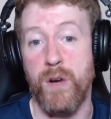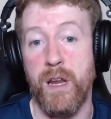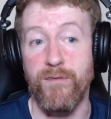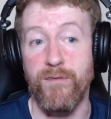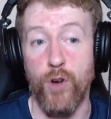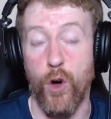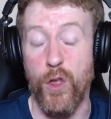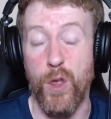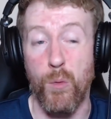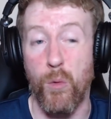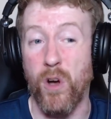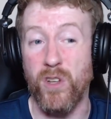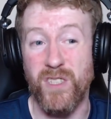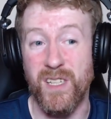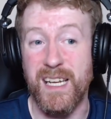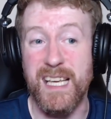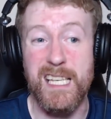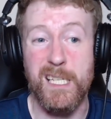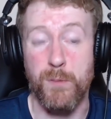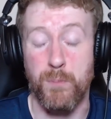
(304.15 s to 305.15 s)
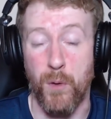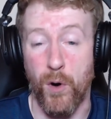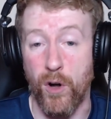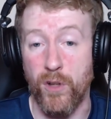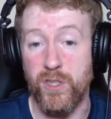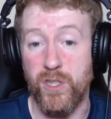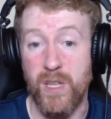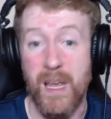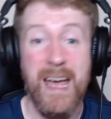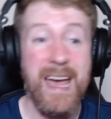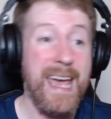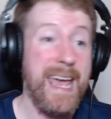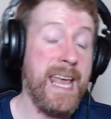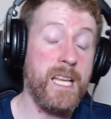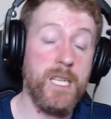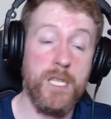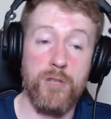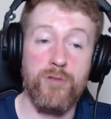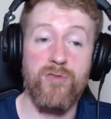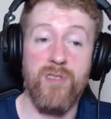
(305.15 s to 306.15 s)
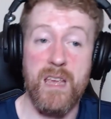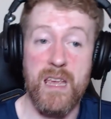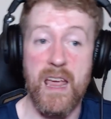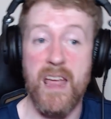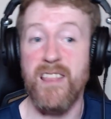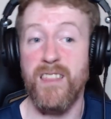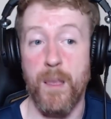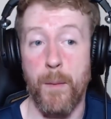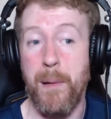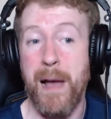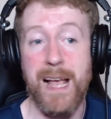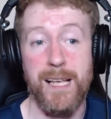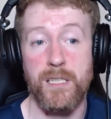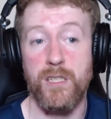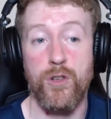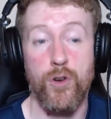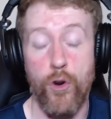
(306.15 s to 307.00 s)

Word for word: even know there was an esports history in the past.